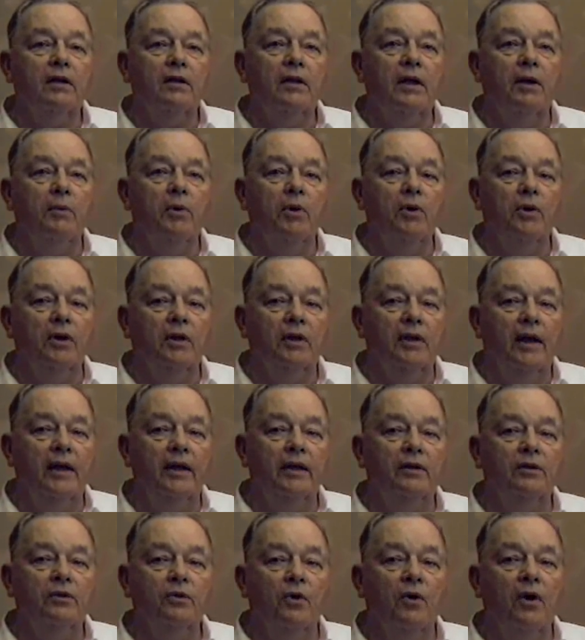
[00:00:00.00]
they were going to let
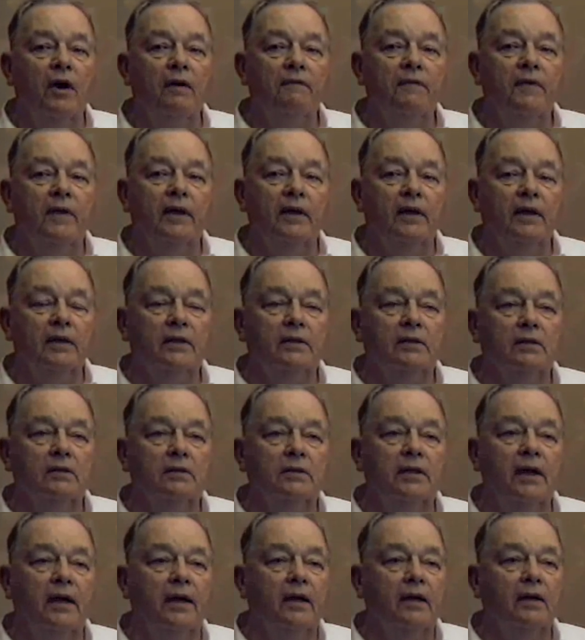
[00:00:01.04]
us off then until
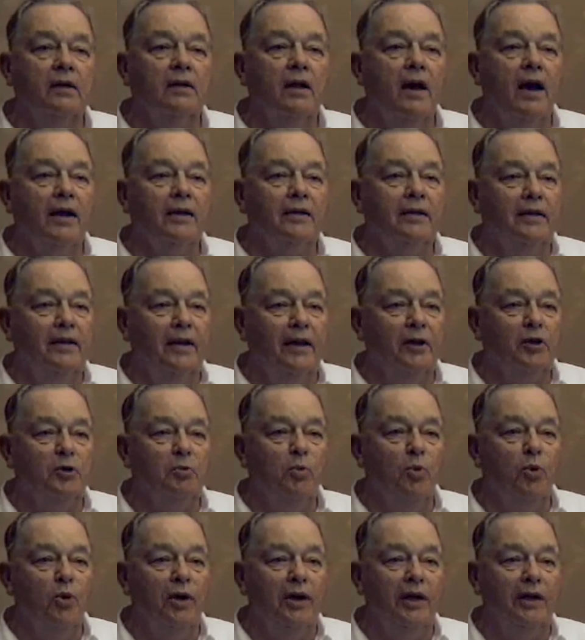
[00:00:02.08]
10 o'clock the next
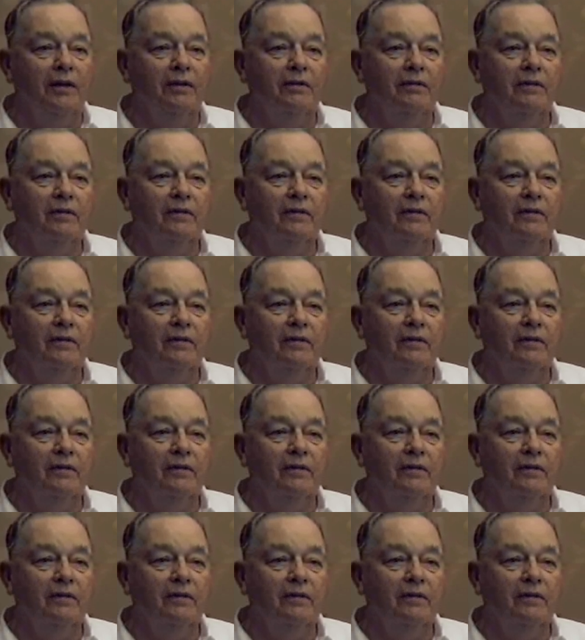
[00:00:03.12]
morning.